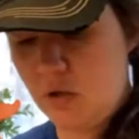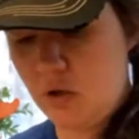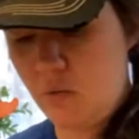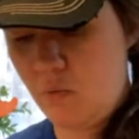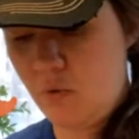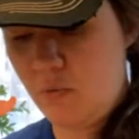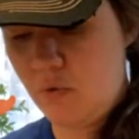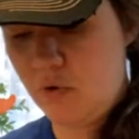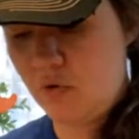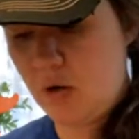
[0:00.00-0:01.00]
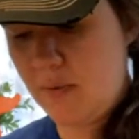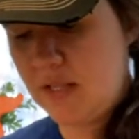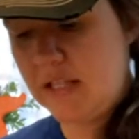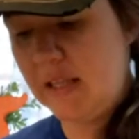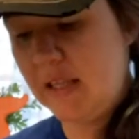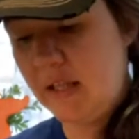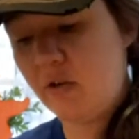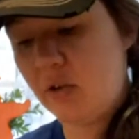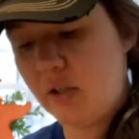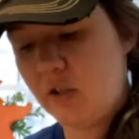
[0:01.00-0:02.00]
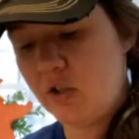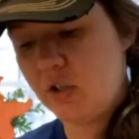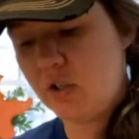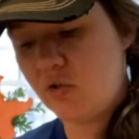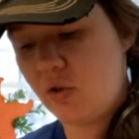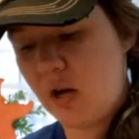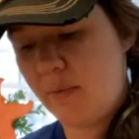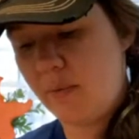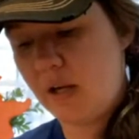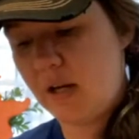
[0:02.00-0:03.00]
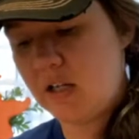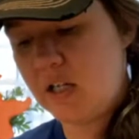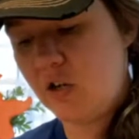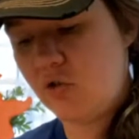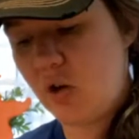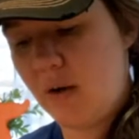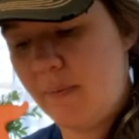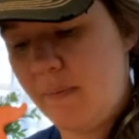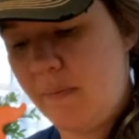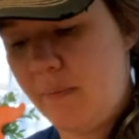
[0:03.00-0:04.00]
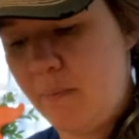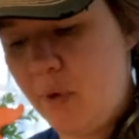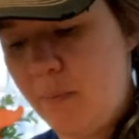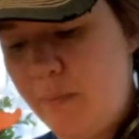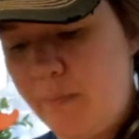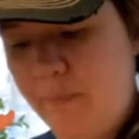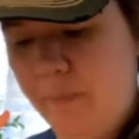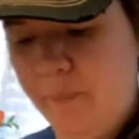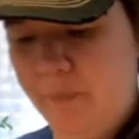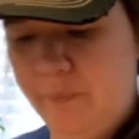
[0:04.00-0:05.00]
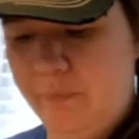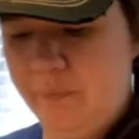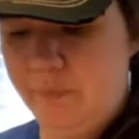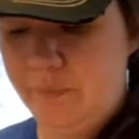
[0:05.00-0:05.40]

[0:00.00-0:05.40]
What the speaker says: go 1 more drop. It's literally just a drop, like a teardrop. Boom. All